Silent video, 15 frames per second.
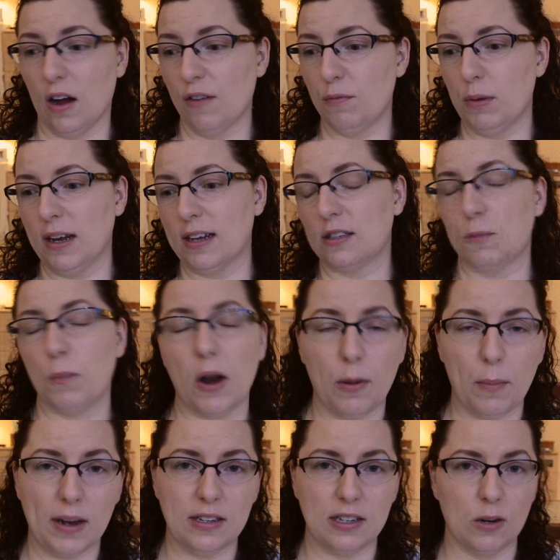I've been
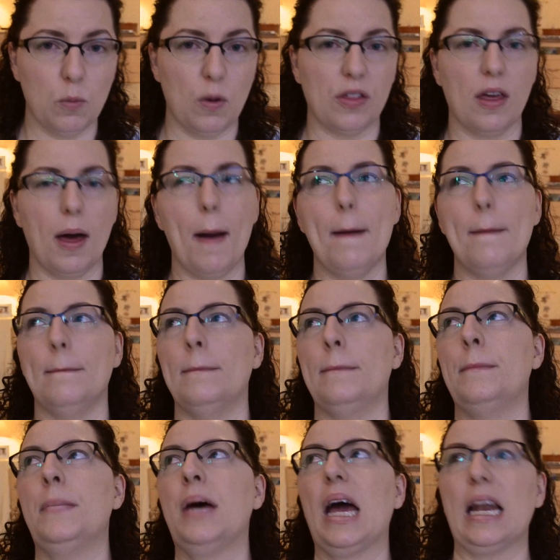experimenting with
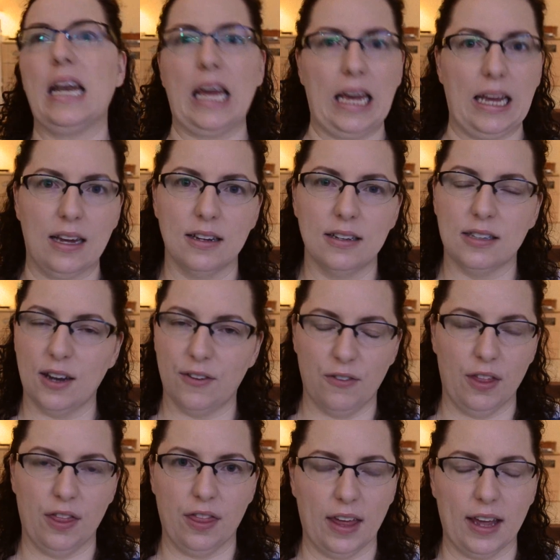many
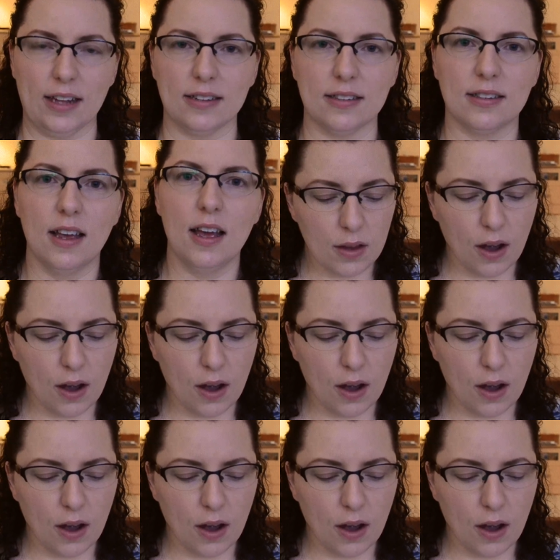different things.